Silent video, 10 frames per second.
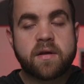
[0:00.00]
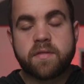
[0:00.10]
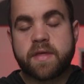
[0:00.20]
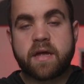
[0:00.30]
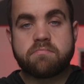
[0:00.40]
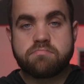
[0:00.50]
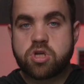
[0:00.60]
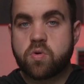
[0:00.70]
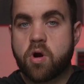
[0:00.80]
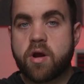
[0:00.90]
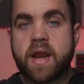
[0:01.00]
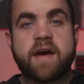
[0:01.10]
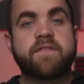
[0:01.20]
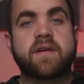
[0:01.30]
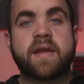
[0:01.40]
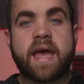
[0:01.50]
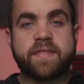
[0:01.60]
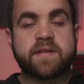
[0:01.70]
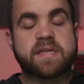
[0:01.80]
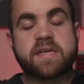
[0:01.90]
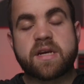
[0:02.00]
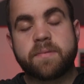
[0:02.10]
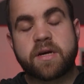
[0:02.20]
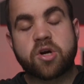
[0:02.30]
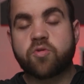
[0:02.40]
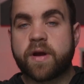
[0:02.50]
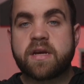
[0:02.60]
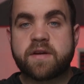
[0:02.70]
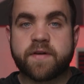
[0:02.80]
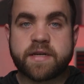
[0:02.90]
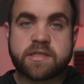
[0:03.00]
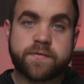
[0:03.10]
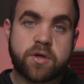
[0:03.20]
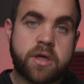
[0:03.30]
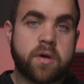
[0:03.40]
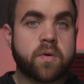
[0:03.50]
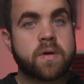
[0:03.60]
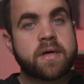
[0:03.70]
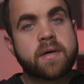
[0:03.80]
then you are in heaven, and this is going to be a great device for you.